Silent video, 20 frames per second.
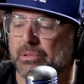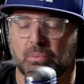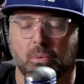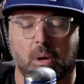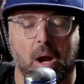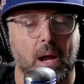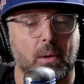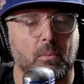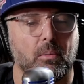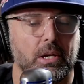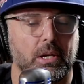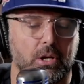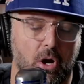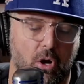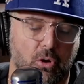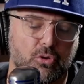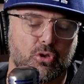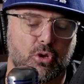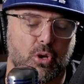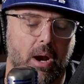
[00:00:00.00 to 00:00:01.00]
right? We know
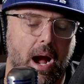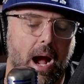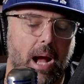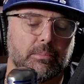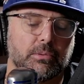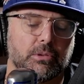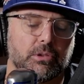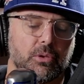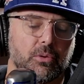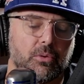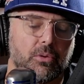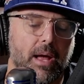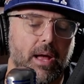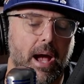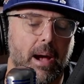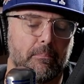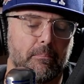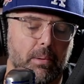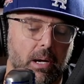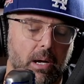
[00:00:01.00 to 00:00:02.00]
tribes do
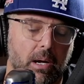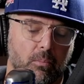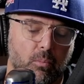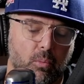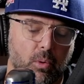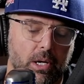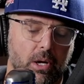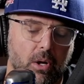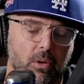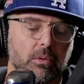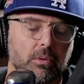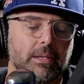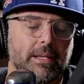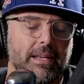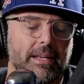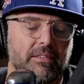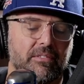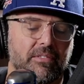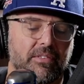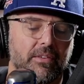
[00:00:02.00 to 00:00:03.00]
that, but we don't
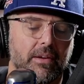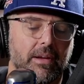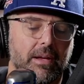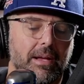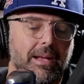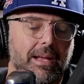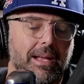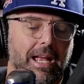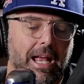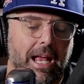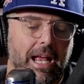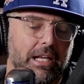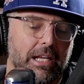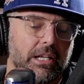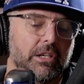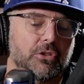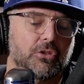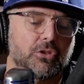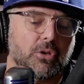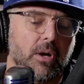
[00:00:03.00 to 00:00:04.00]
live in a
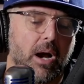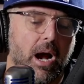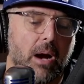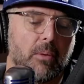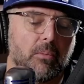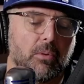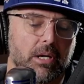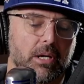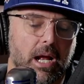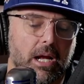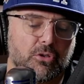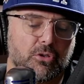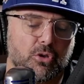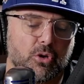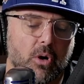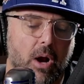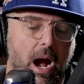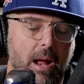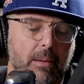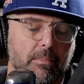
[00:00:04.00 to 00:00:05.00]
tribe. We're not
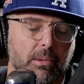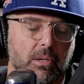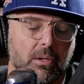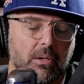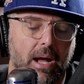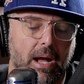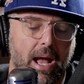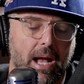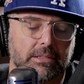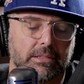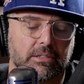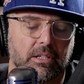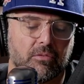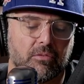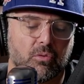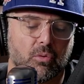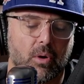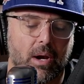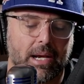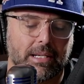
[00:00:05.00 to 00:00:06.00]
tribal as of
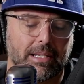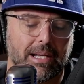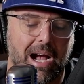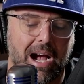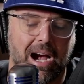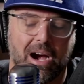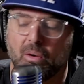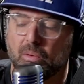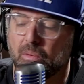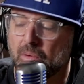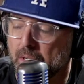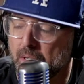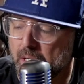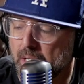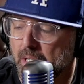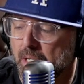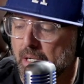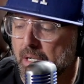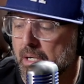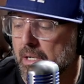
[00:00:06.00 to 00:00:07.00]
right now.
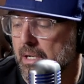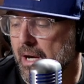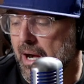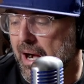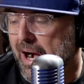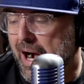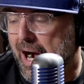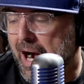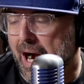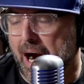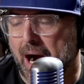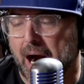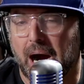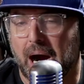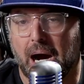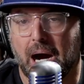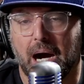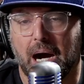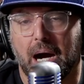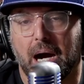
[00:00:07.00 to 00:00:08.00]

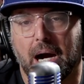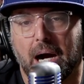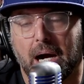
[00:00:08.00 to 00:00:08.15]
Are